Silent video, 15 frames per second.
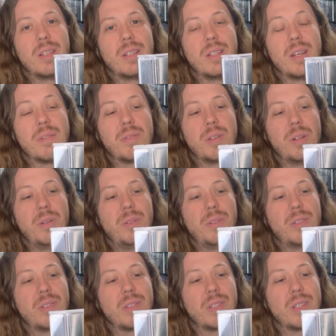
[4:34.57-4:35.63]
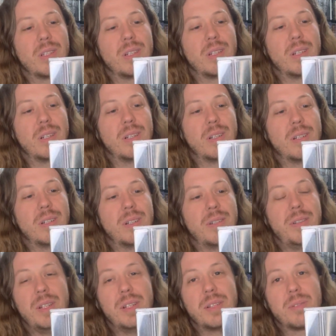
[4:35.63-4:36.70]
Deftones uh,
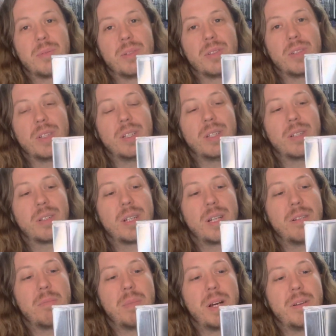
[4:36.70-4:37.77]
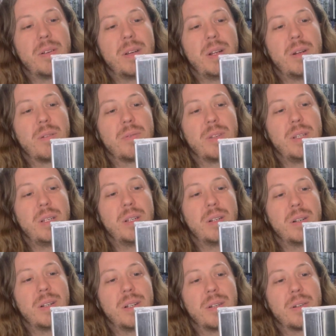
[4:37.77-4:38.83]
Adidas was the kind of minor hit off of
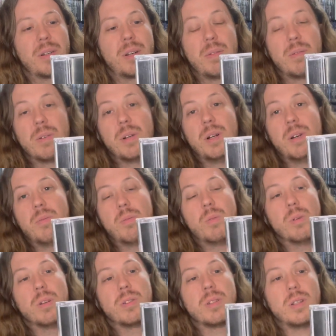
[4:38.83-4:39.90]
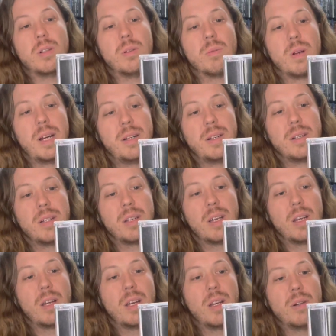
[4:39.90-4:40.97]
here. Another cover of War is a Lowrider,
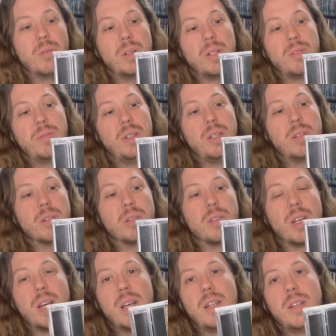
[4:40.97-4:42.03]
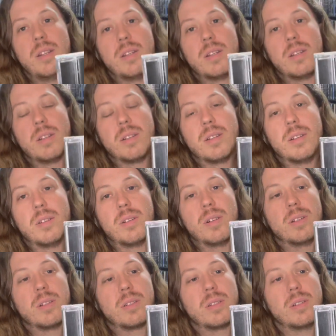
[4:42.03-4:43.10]
which features Head, the
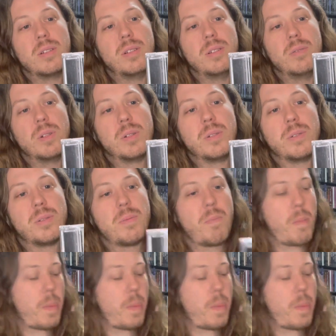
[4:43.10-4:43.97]
guitarist, on vocals.